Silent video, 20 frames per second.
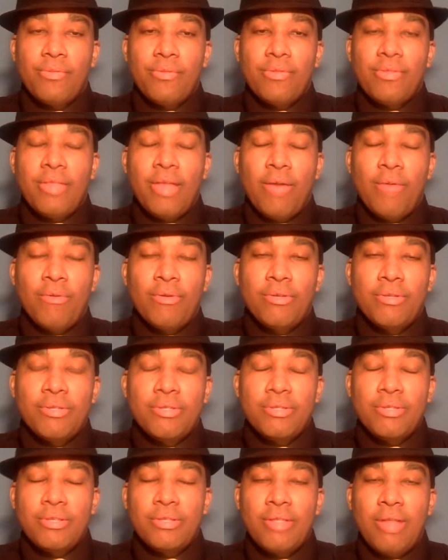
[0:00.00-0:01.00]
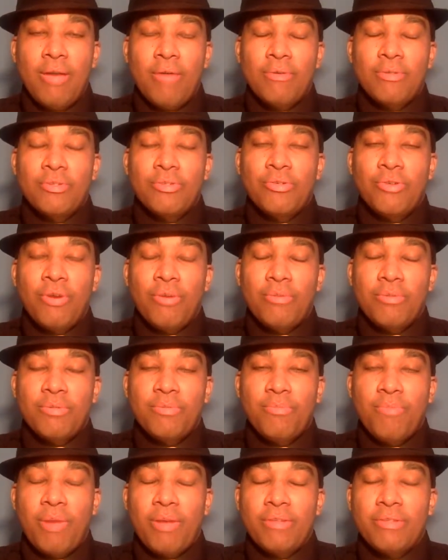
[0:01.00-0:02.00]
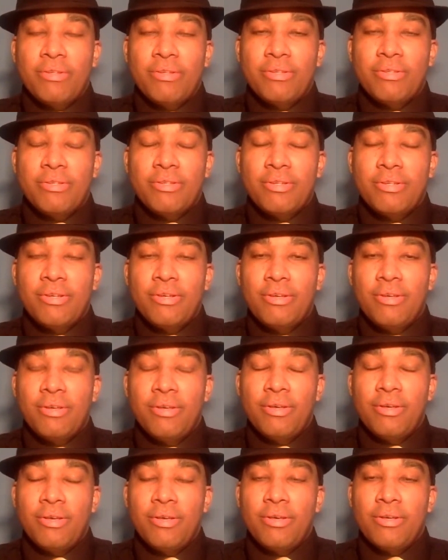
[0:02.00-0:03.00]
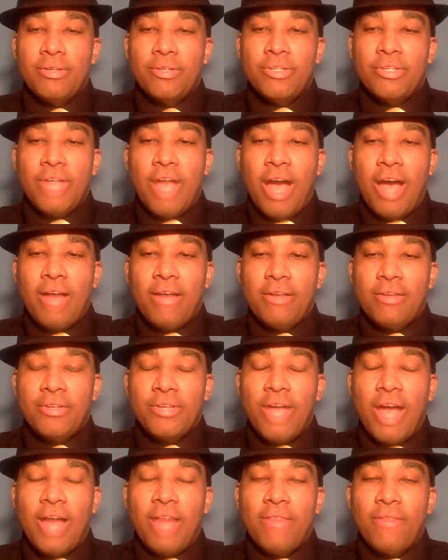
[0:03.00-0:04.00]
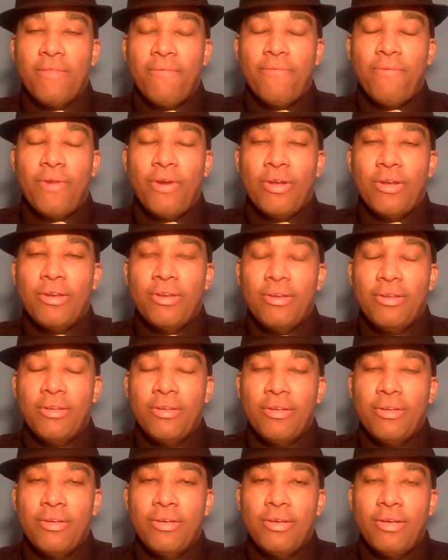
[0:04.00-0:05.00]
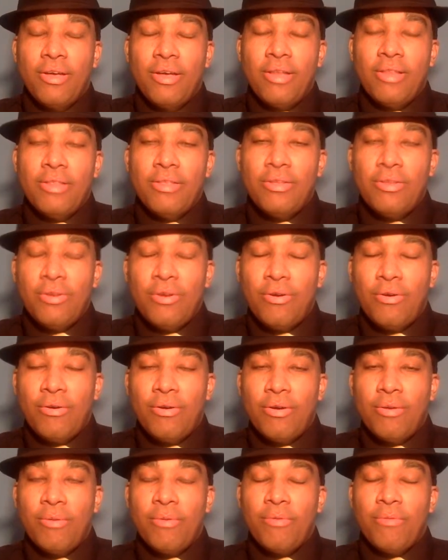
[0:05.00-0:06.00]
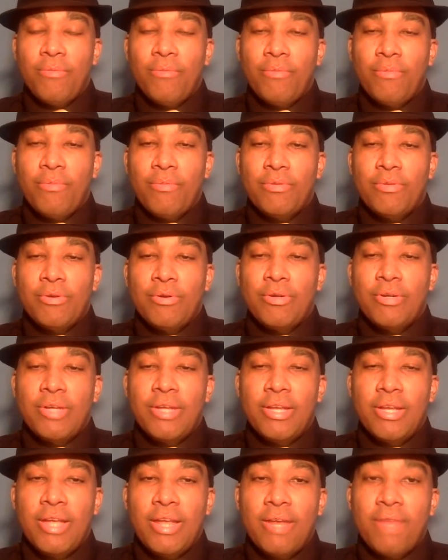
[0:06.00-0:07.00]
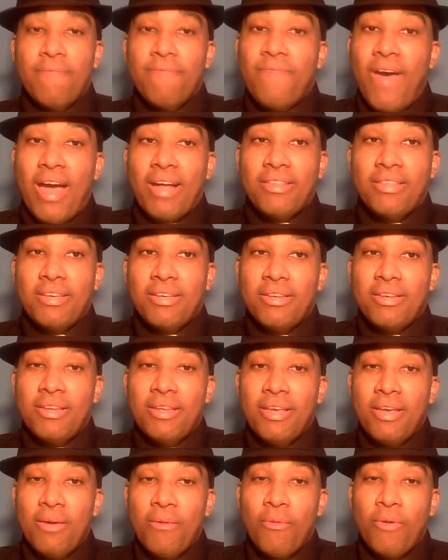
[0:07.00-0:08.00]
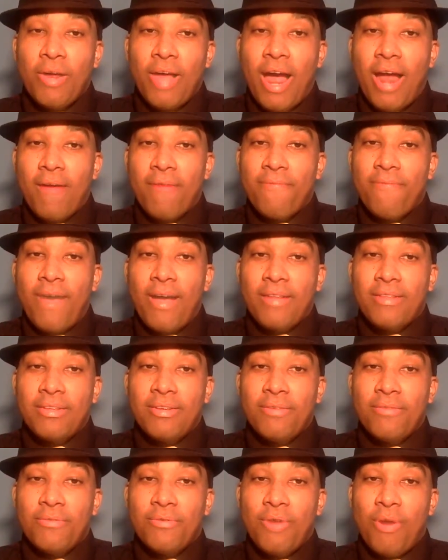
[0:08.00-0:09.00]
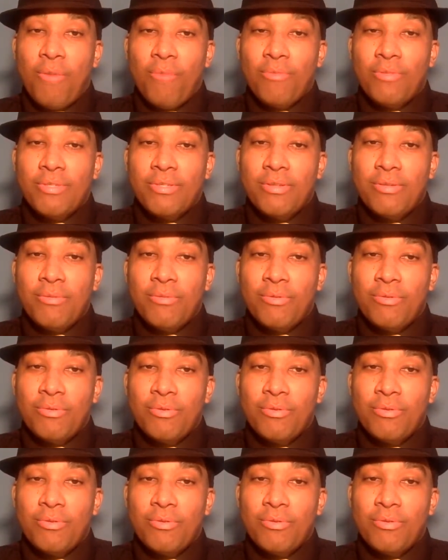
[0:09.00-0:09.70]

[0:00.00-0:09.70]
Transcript: That was Trump's presidency. Shot in the foot, and so it didn't get infected. It would have got infected if Trump was